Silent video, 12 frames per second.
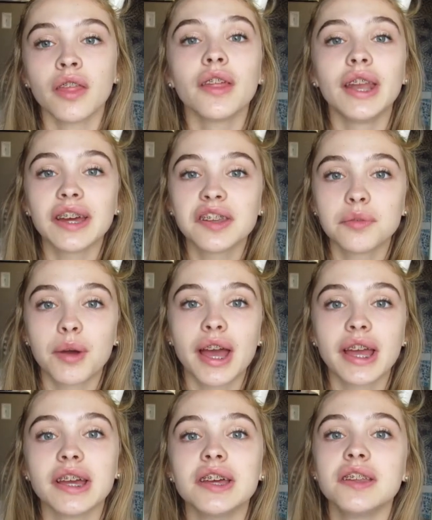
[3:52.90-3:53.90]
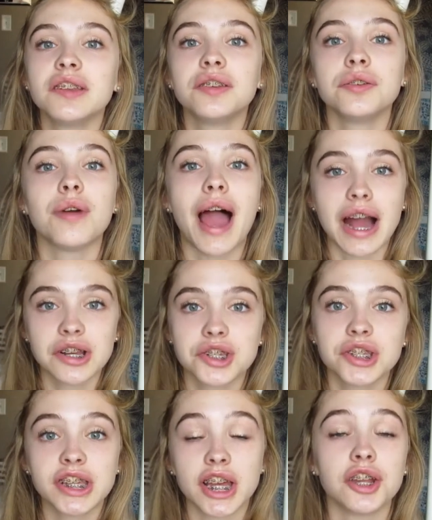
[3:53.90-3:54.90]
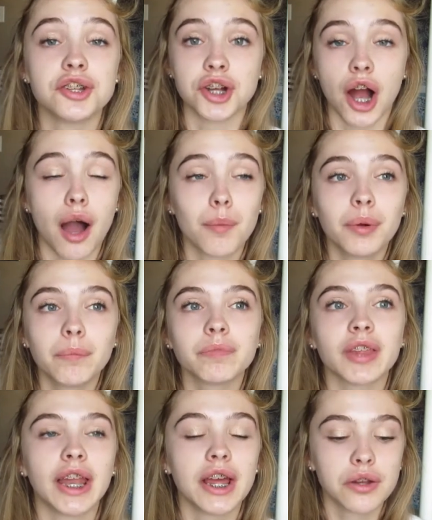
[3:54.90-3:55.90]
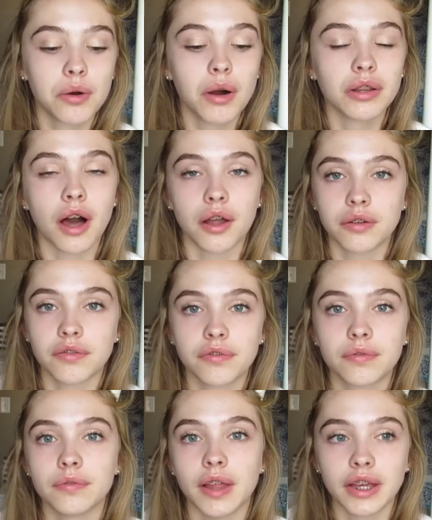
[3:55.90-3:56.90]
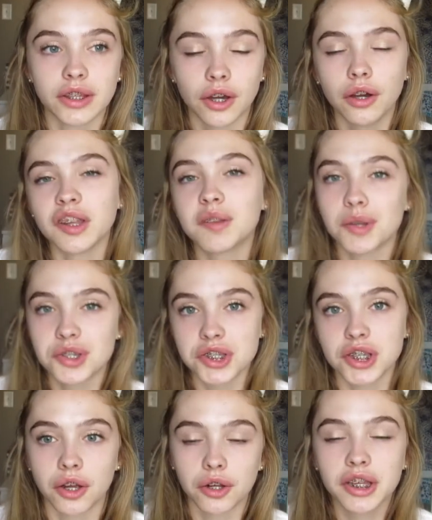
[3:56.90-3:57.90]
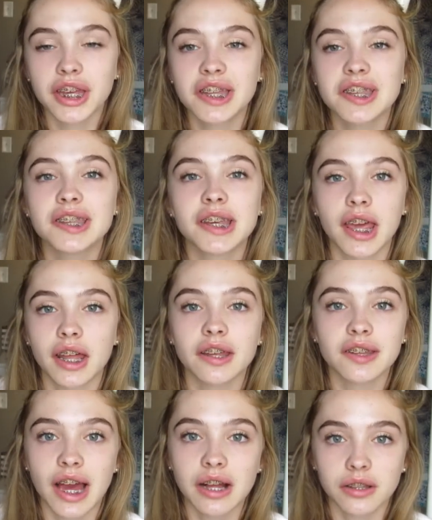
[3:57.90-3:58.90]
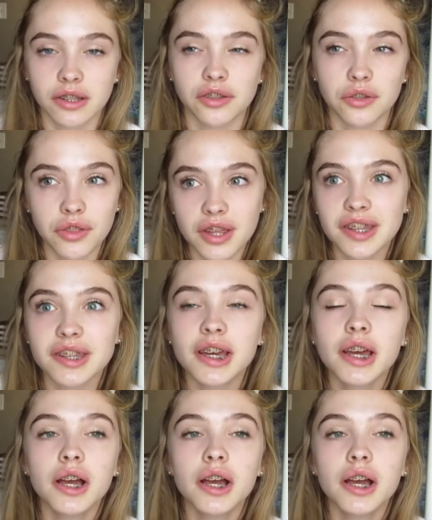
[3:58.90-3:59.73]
The next way is to actually get a job. And I know a lot of like especially younger kids can't exactly do this,